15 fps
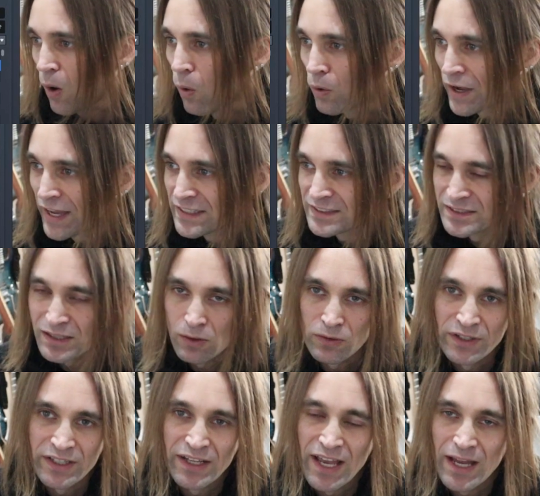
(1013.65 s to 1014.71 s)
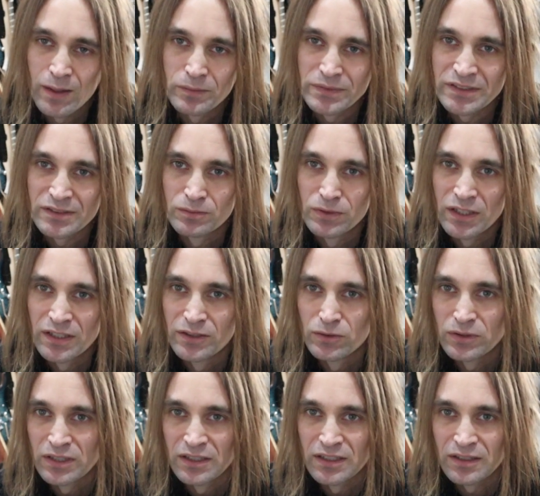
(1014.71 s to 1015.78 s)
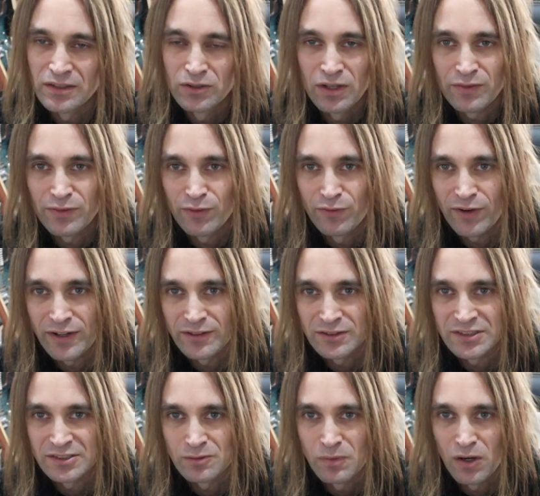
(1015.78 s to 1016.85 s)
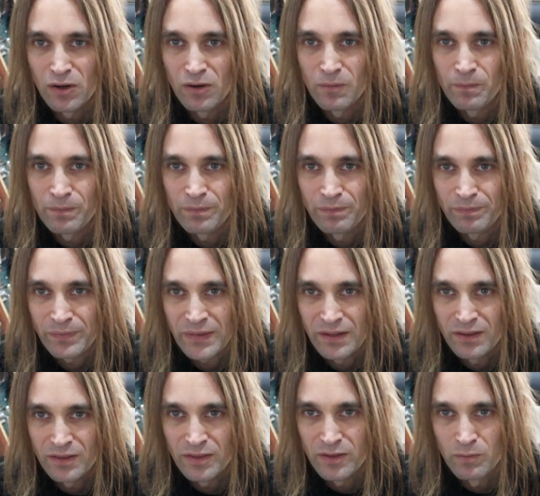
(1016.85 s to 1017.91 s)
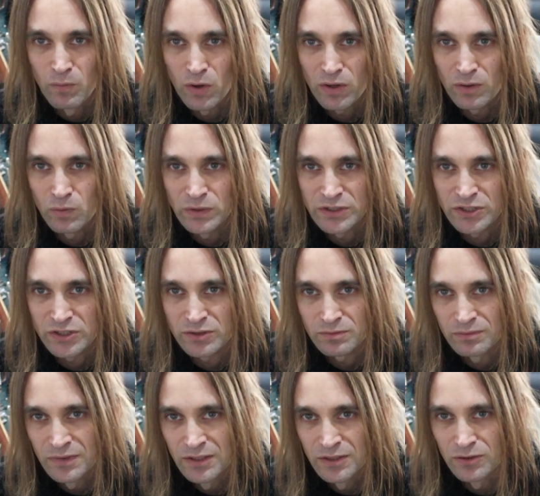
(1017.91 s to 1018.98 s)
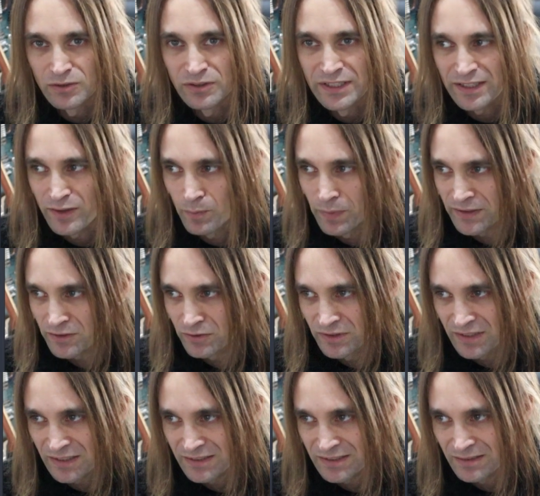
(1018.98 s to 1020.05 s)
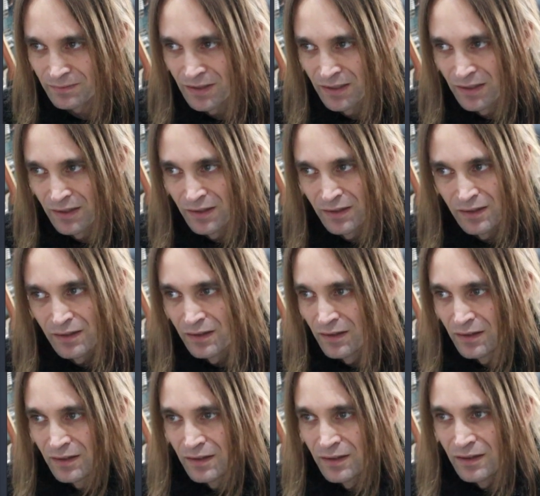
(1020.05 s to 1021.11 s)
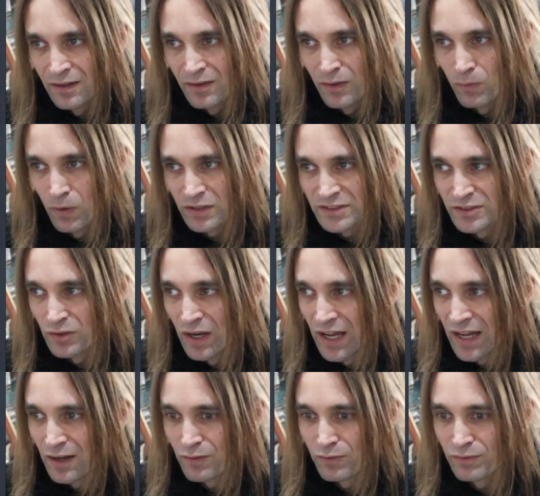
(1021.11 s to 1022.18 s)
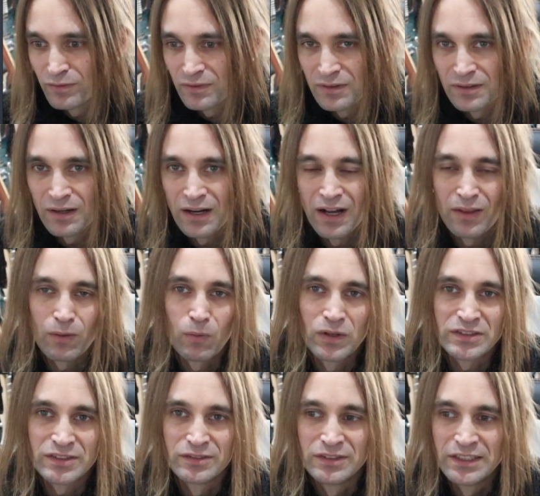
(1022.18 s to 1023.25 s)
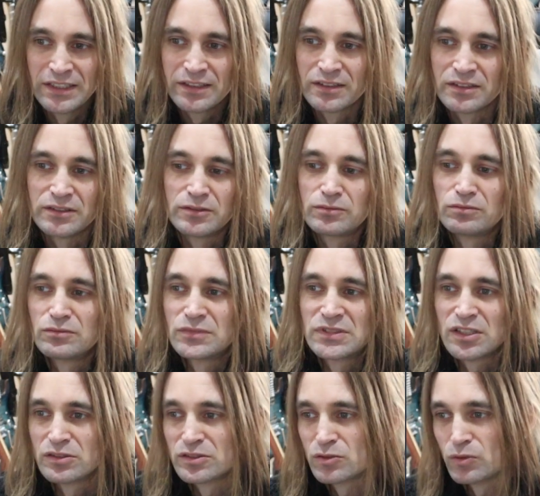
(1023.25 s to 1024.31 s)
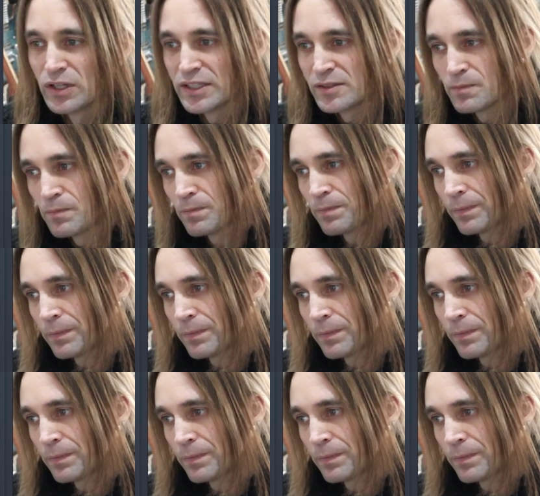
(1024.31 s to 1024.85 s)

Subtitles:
okay sounding amps where you have to find out somehow the model which you could get the best results. The ones you have are the ones you need, and it sounds great.